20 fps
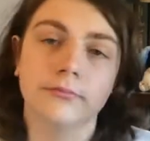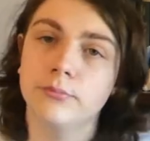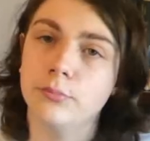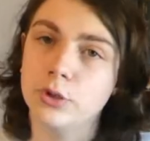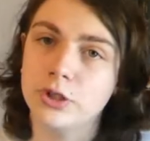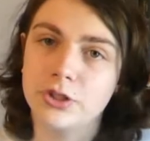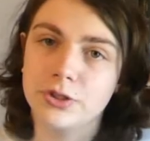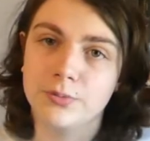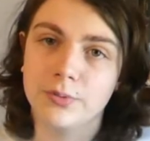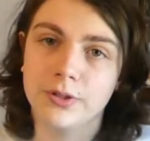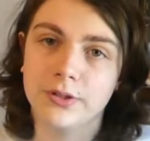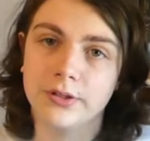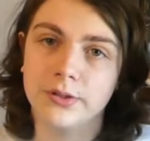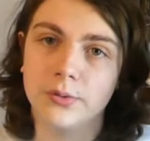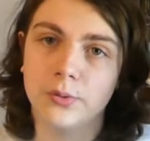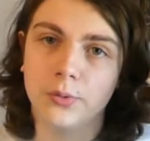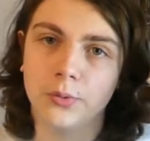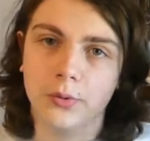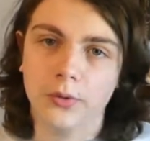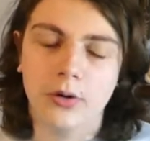which is really
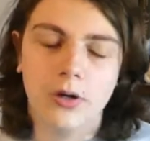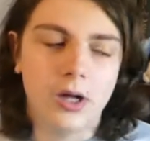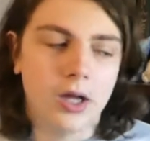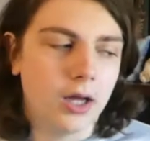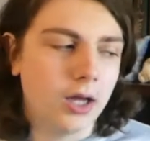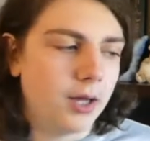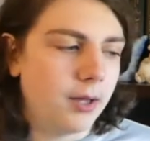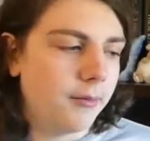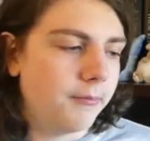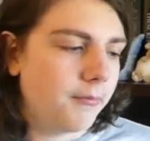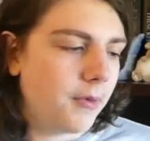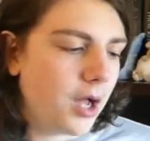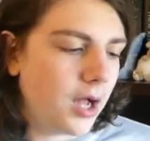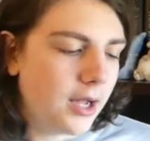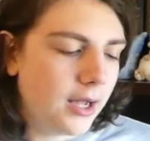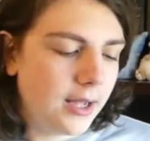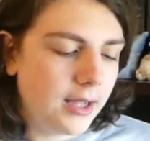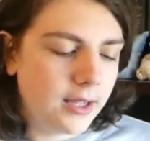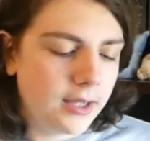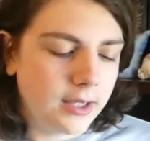cool.
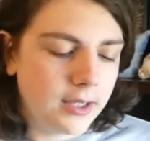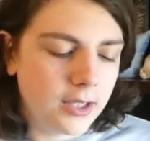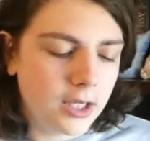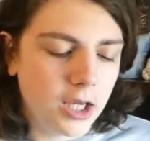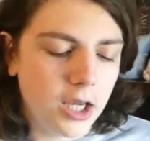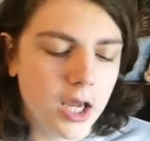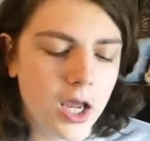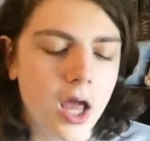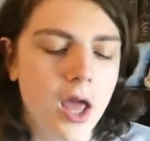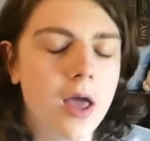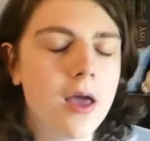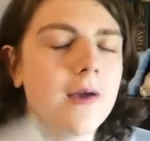I